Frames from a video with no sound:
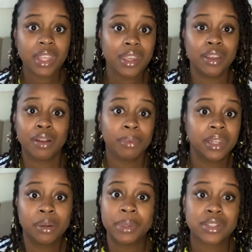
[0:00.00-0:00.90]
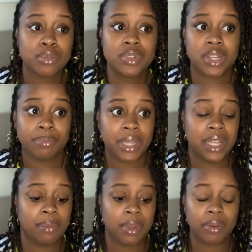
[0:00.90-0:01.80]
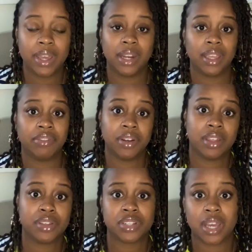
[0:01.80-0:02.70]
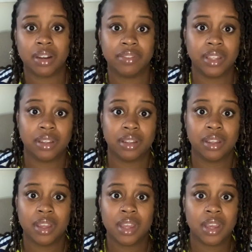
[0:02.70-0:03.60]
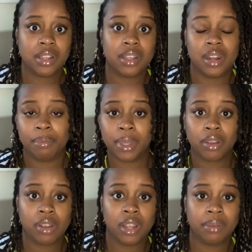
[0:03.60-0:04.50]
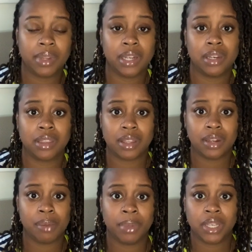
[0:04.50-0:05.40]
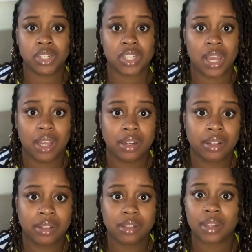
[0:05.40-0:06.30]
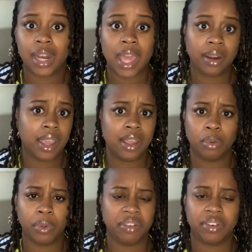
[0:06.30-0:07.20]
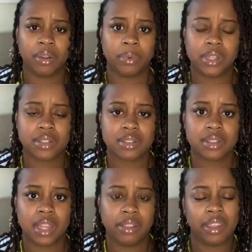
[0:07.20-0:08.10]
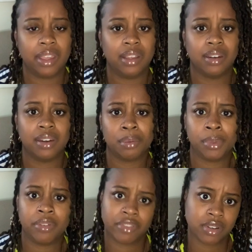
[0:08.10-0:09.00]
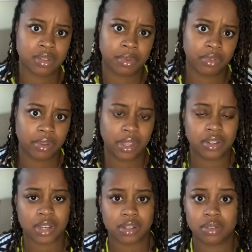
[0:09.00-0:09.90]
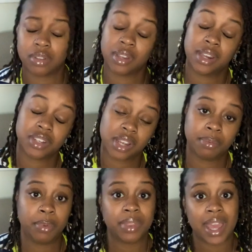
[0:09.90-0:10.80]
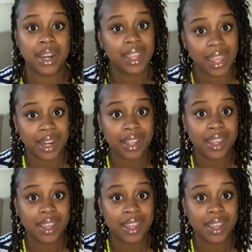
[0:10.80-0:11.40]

You're a little bit too jumpy. Let me go ahead and give you another shot of the numbing the numbing shot, the lidocaine or whatever it was that they numb you first before they inject you. So they inject me with that again.